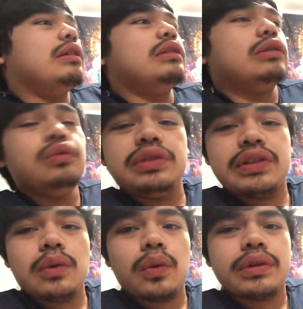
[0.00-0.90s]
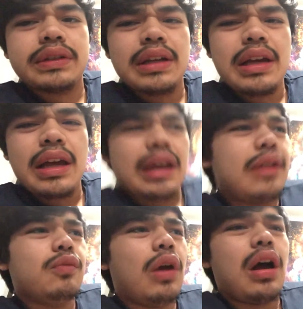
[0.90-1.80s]
loot stores
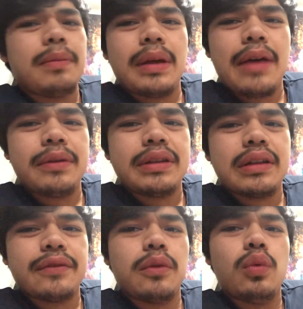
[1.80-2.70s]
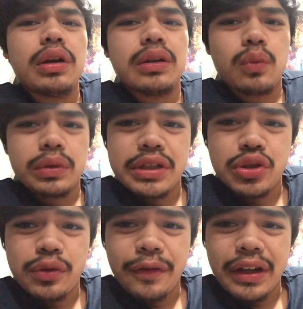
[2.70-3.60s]
and rob everything for what? Did
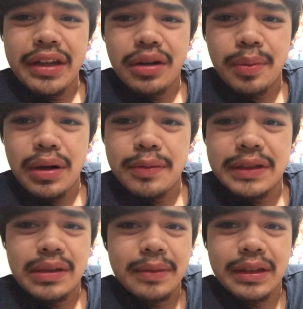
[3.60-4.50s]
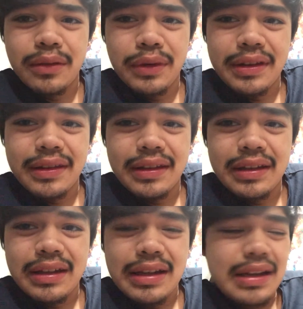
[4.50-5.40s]
you forget your purpose to begin with?
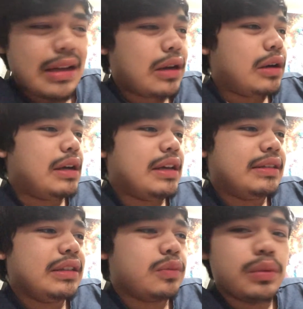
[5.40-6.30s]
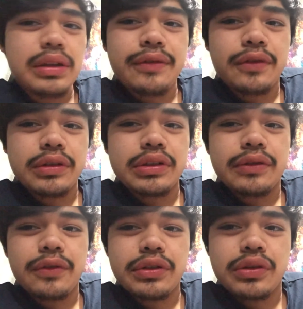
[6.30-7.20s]
Is this really
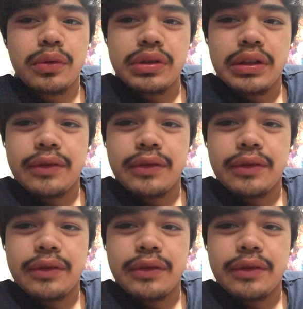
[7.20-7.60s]
for George?